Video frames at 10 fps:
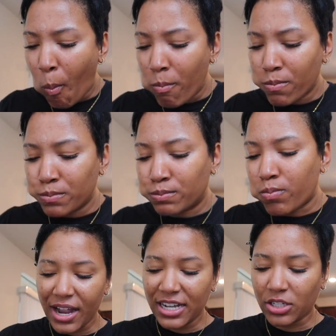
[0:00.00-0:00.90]

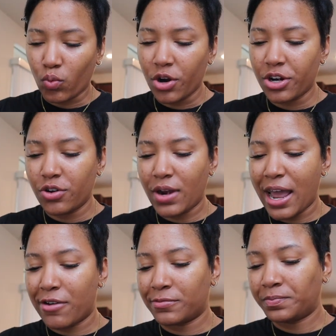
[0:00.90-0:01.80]
Mm, I got some work to do
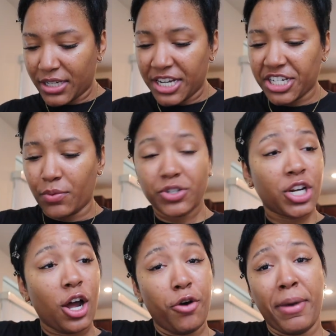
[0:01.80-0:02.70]
now. Catch up with
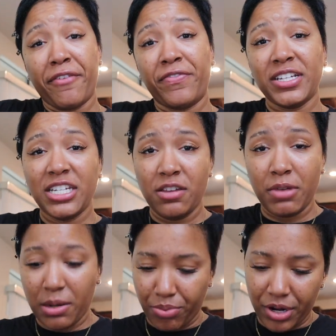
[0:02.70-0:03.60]
y'all on my 15
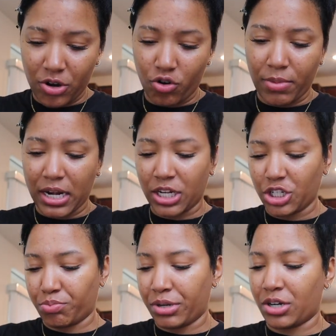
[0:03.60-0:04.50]
minute break or my
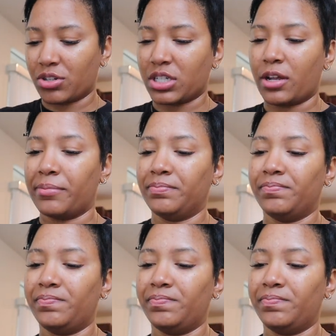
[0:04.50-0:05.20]
lunch break or something.